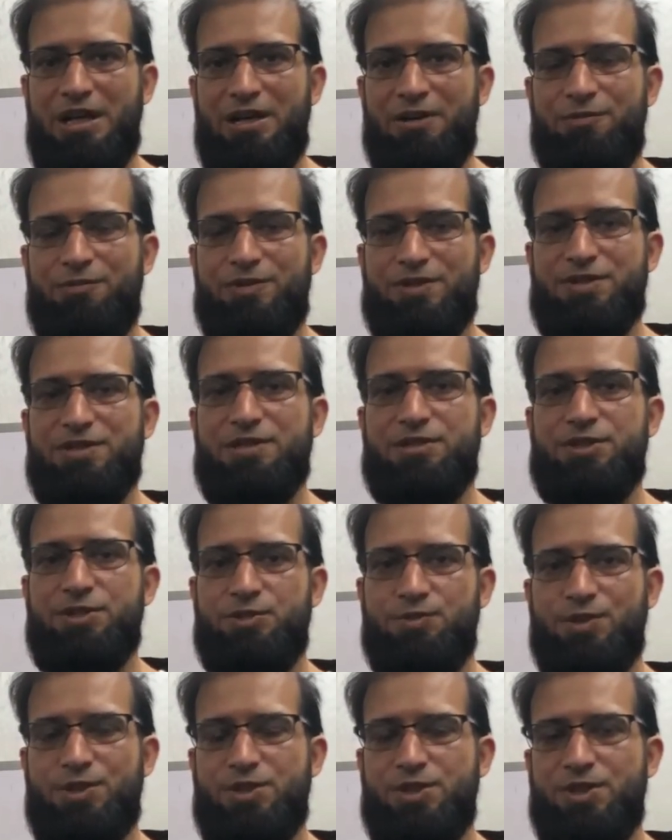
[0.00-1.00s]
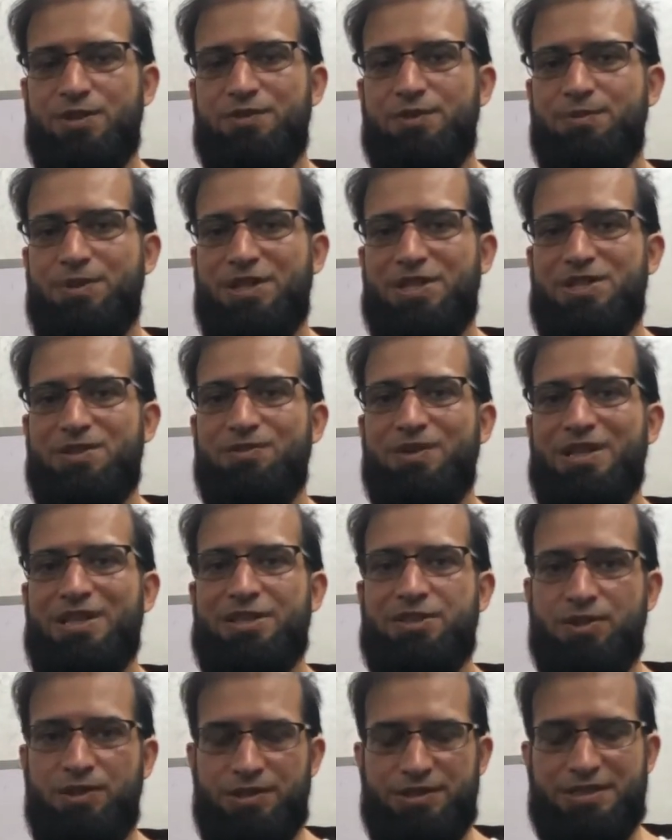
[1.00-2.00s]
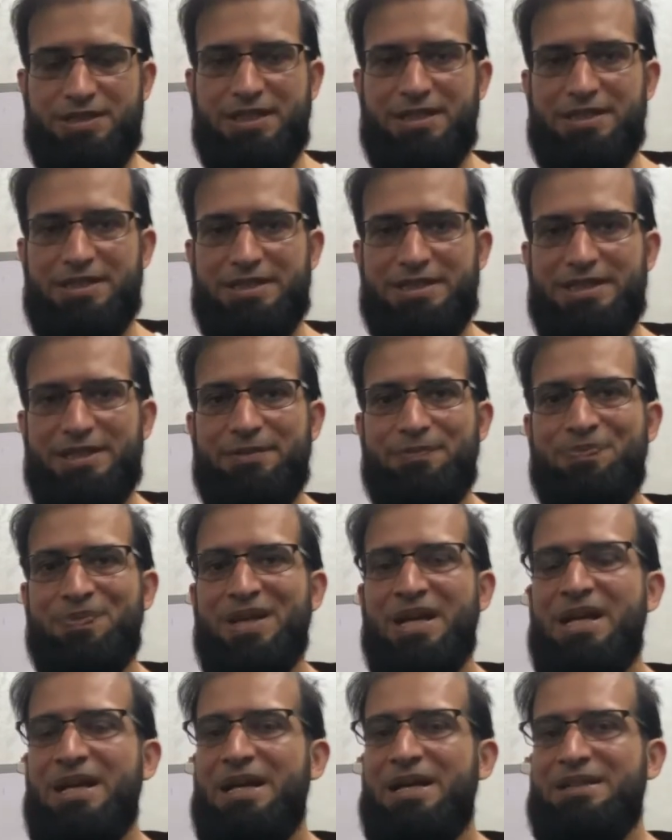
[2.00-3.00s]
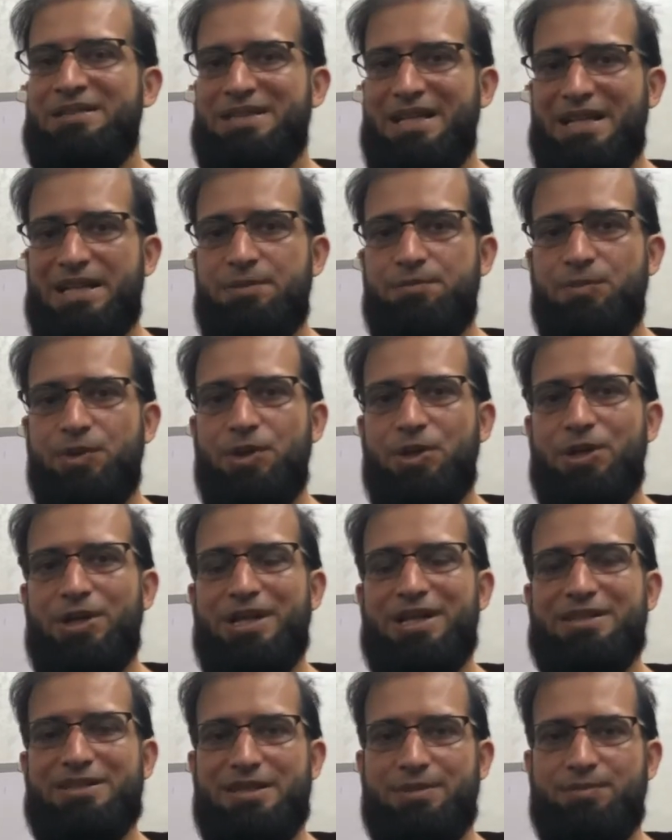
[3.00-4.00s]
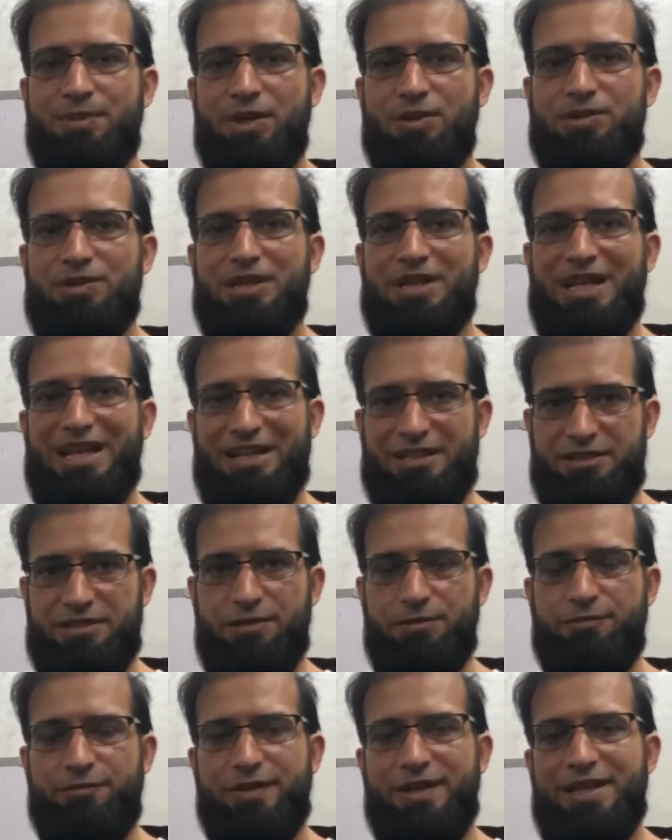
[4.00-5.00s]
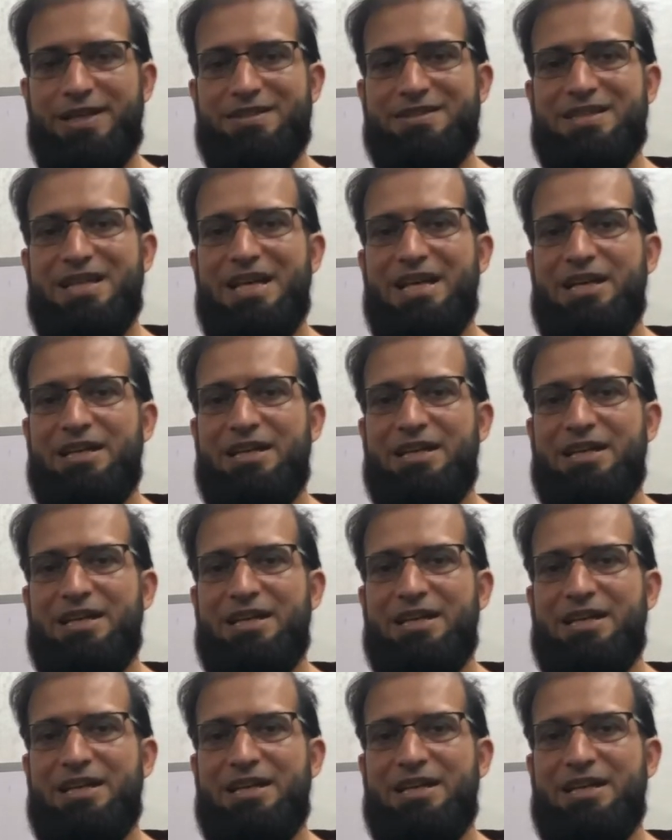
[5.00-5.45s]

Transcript: physical situation of the patient when it all started? Second part is about the ictal phase.